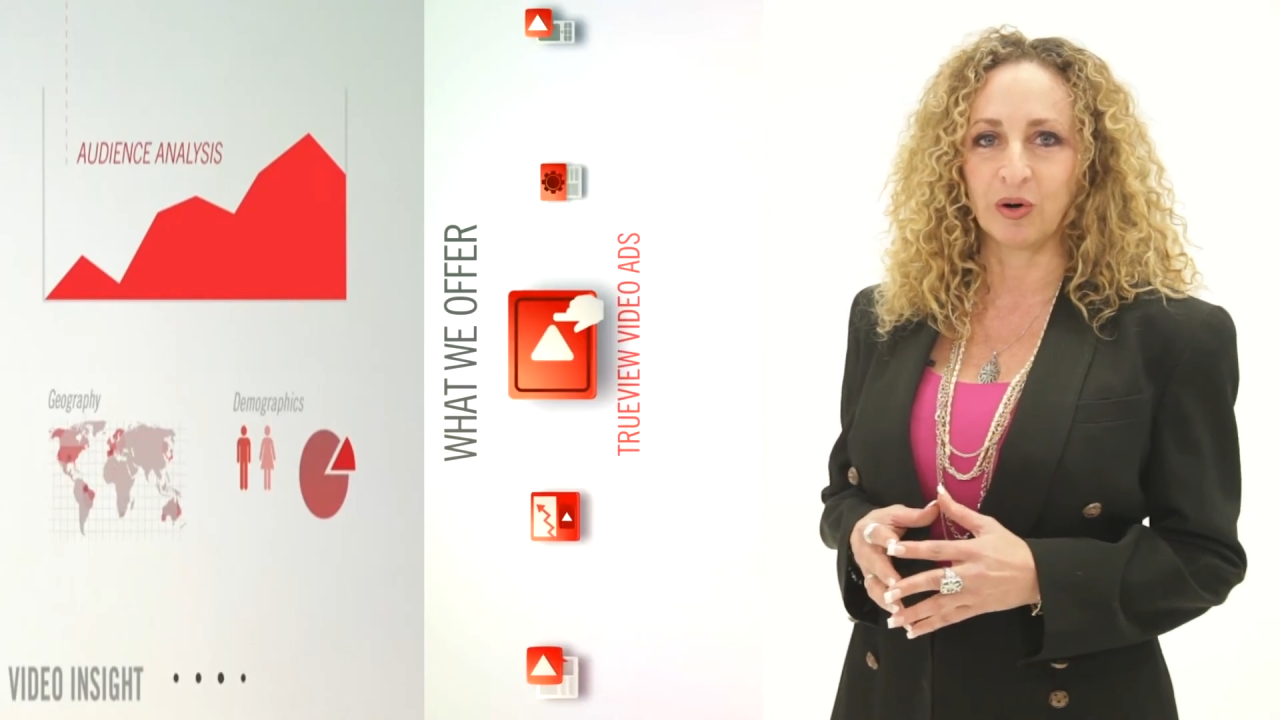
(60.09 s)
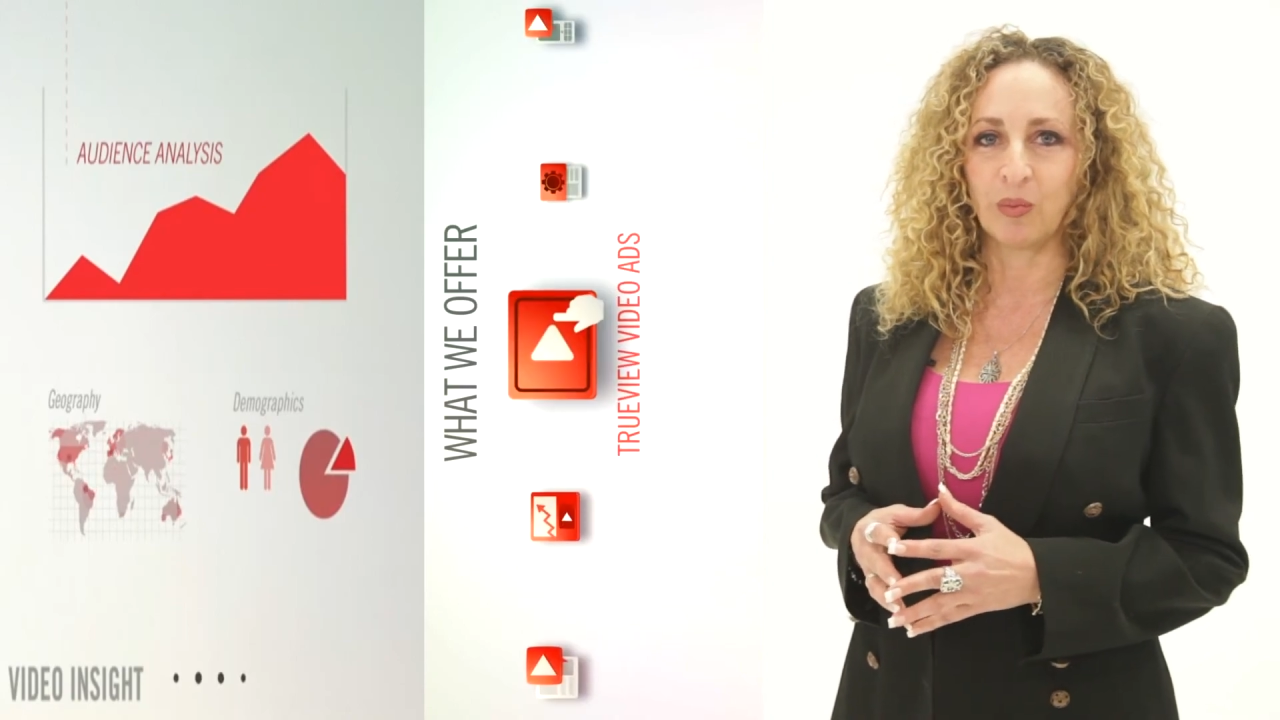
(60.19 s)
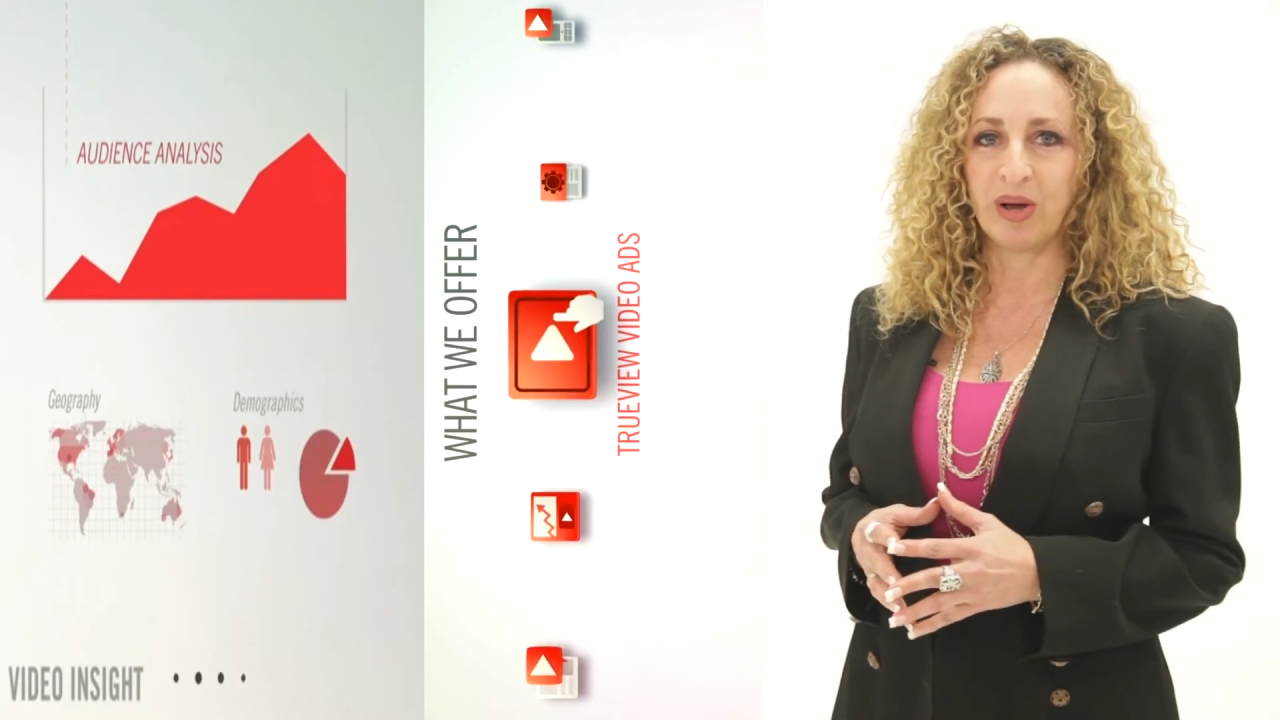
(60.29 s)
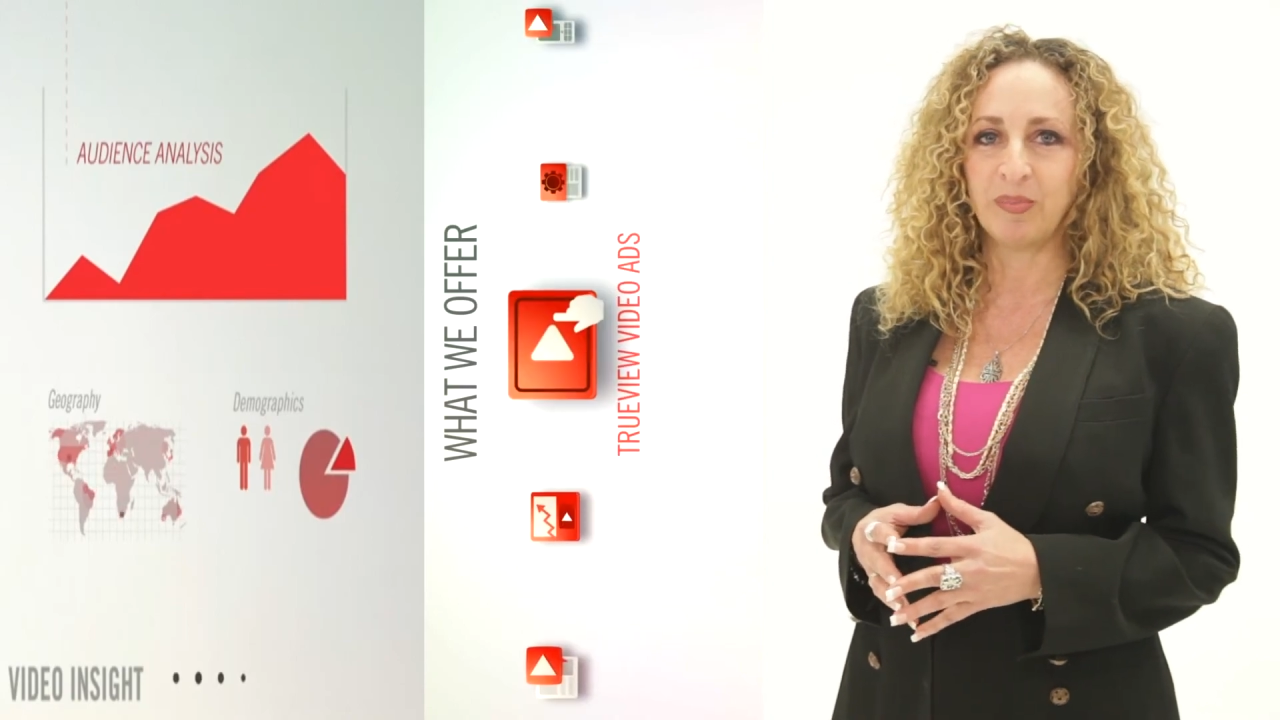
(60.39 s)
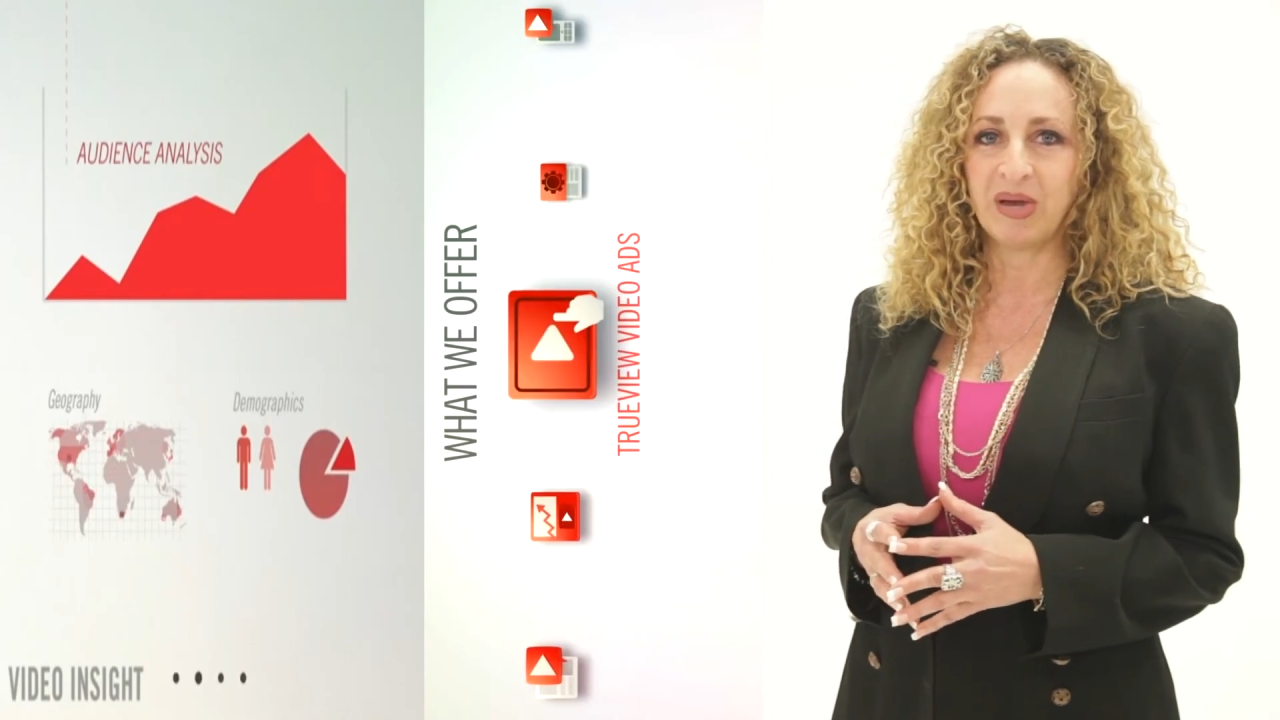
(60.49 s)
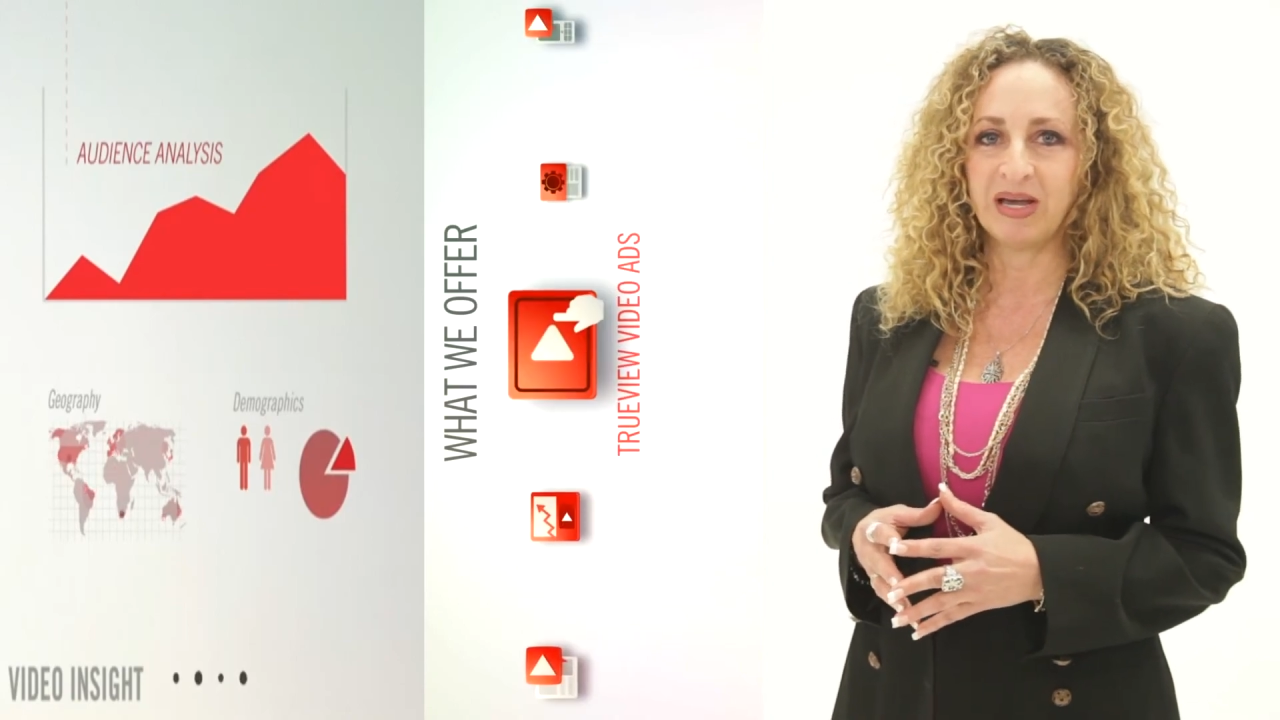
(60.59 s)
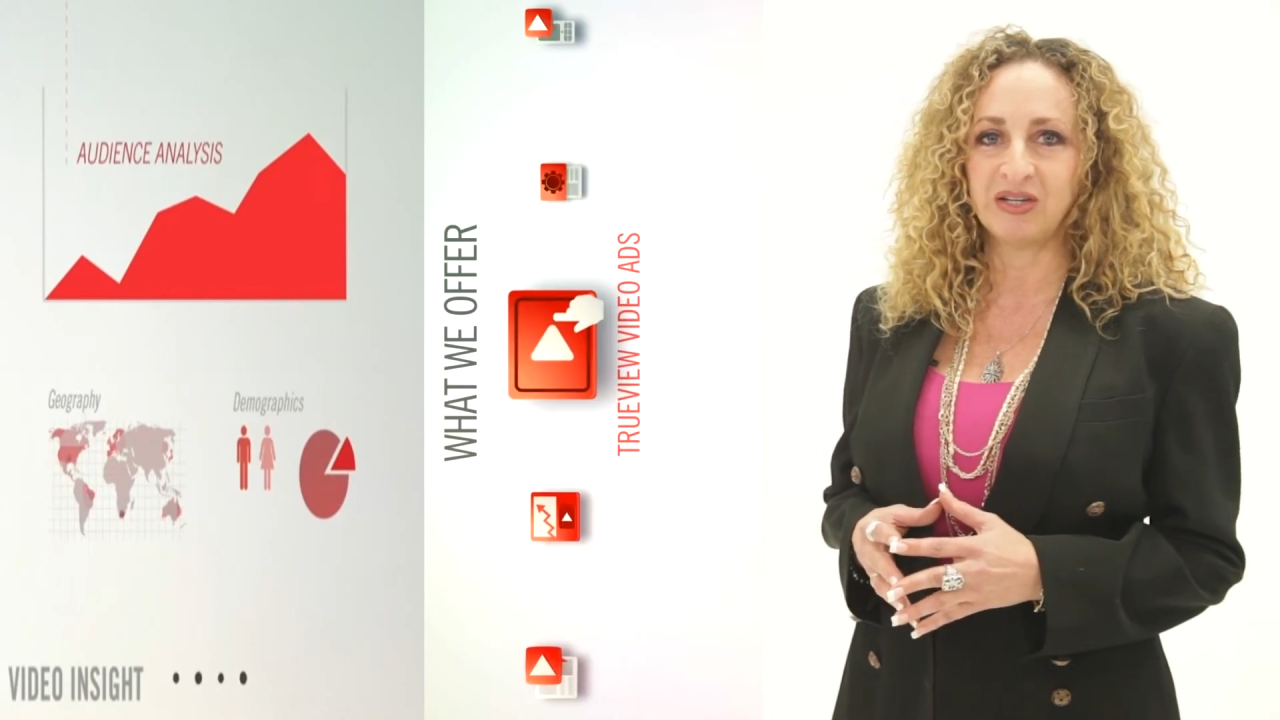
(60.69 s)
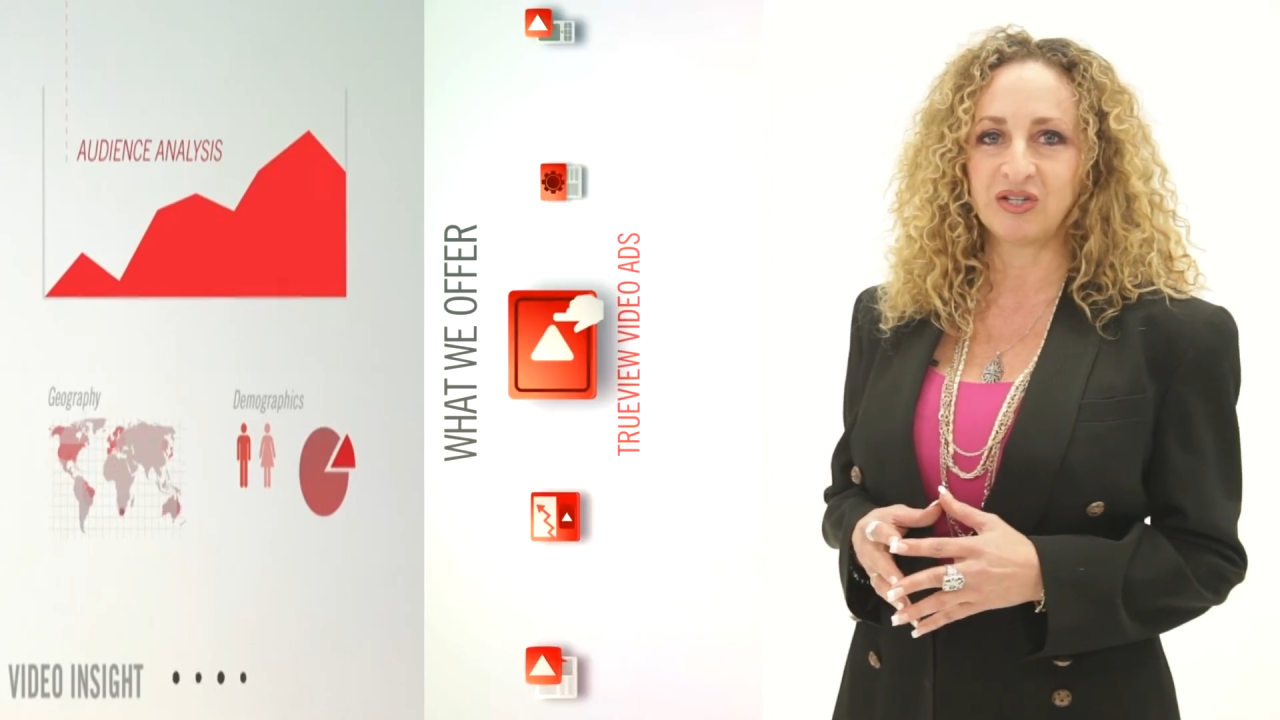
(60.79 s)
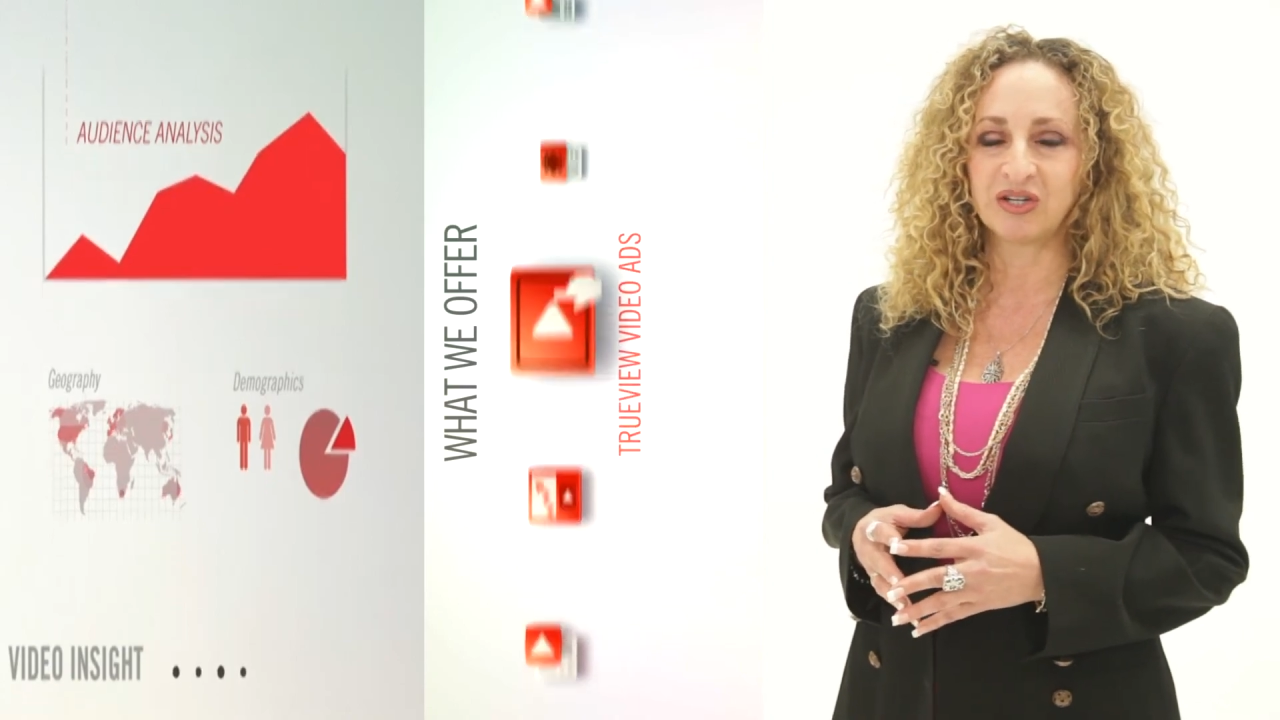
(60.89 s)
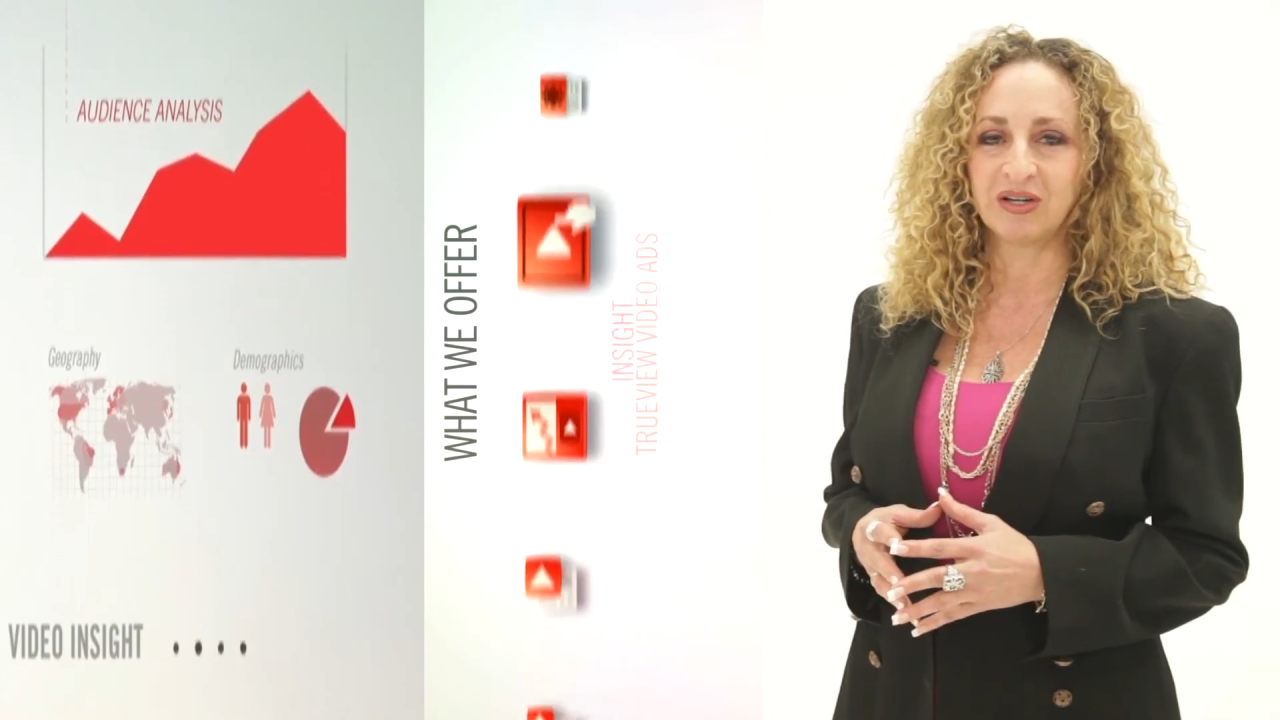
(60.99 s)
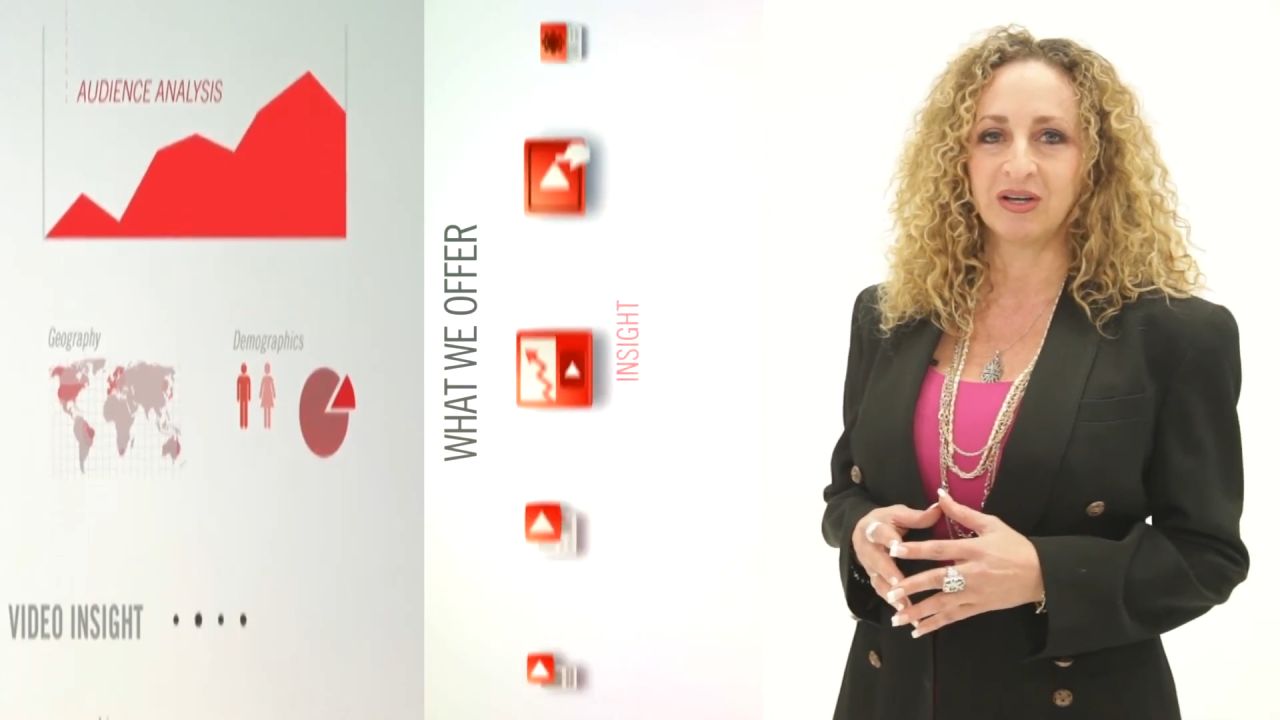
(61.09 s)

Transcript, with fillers: or a web page.